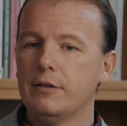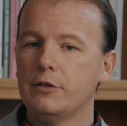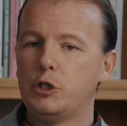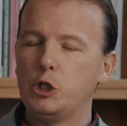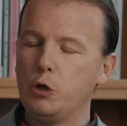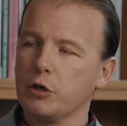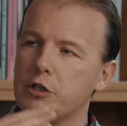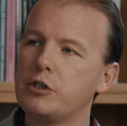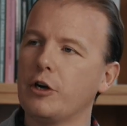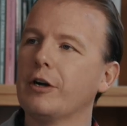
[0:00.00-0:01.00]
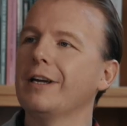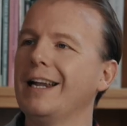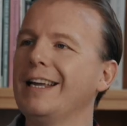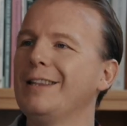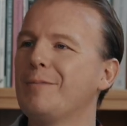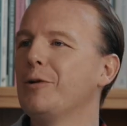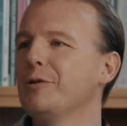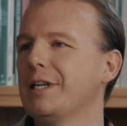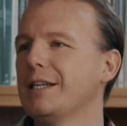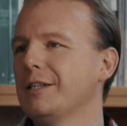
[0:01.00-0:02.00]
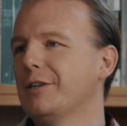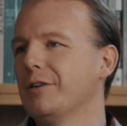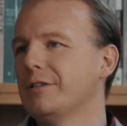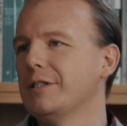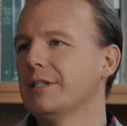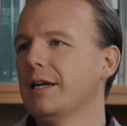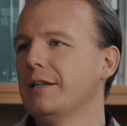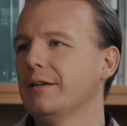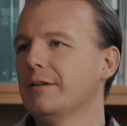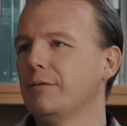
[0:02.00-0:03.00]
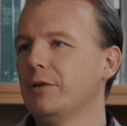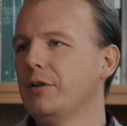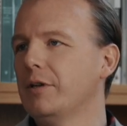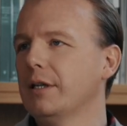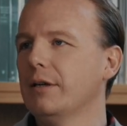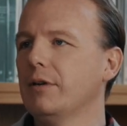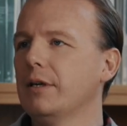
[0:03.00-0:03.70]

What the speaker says: short-circuiting the process that God's designed. What do you think, Davy?